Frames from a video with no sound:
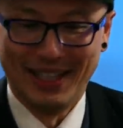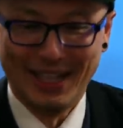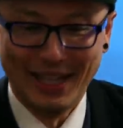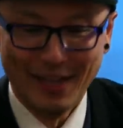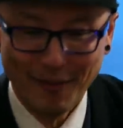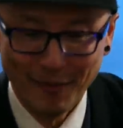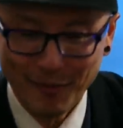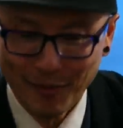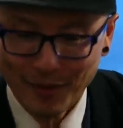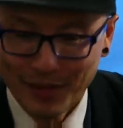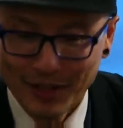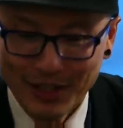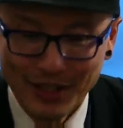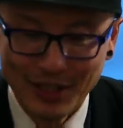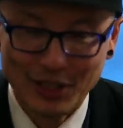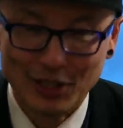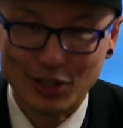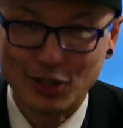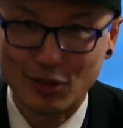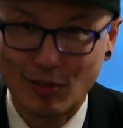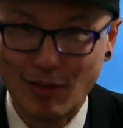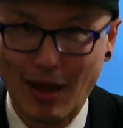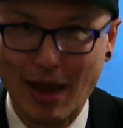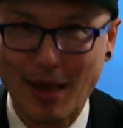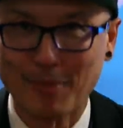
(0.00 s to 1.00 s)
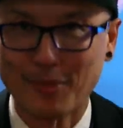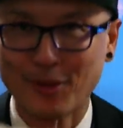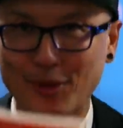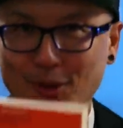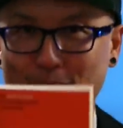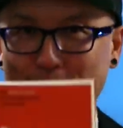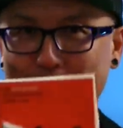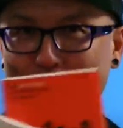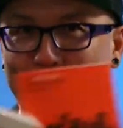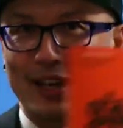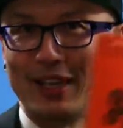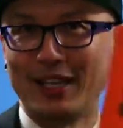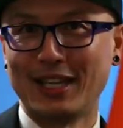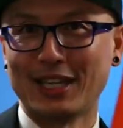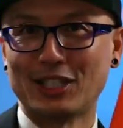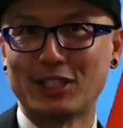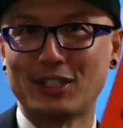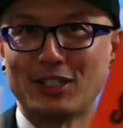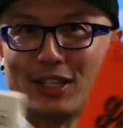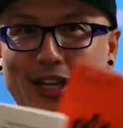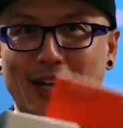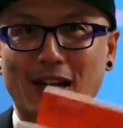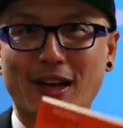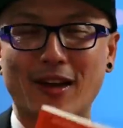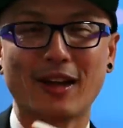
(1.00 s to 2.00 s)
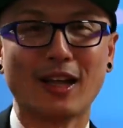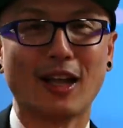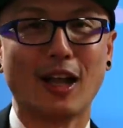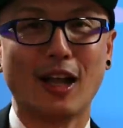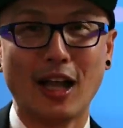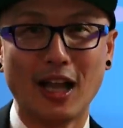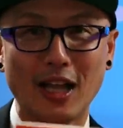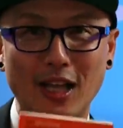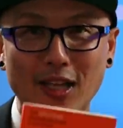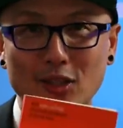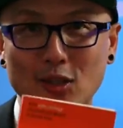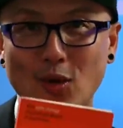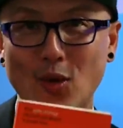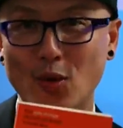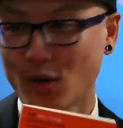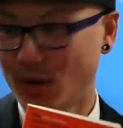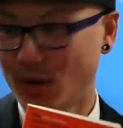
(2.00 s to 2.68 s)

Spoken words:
of Scramble, The Brand Dictionary, a